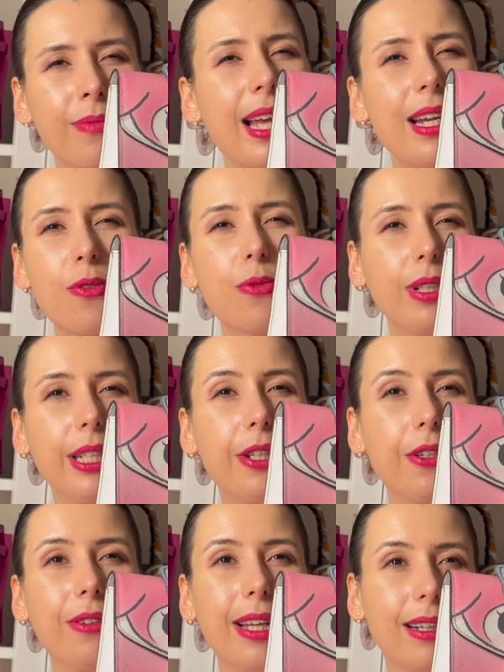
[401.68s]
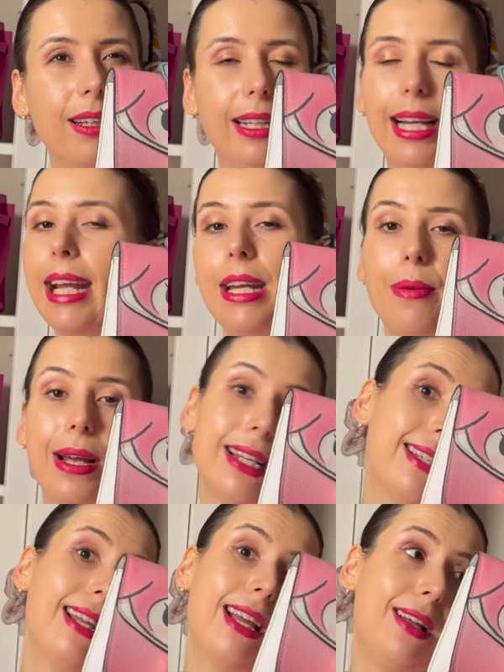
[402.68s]
that is really cute, that color.
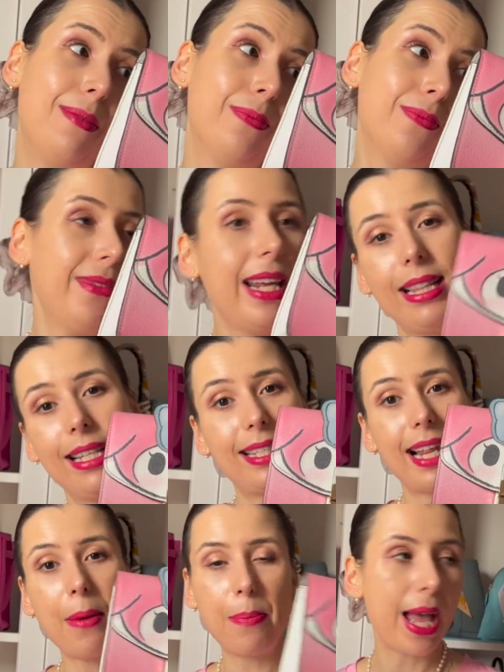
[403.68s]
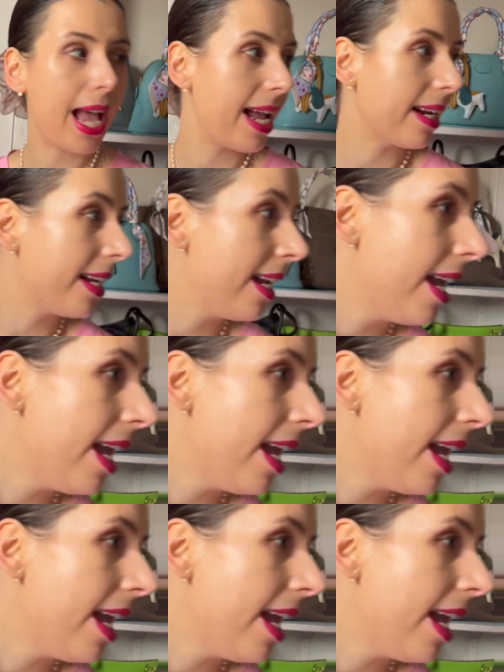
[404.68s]
Anyways, yeah, there's that bag.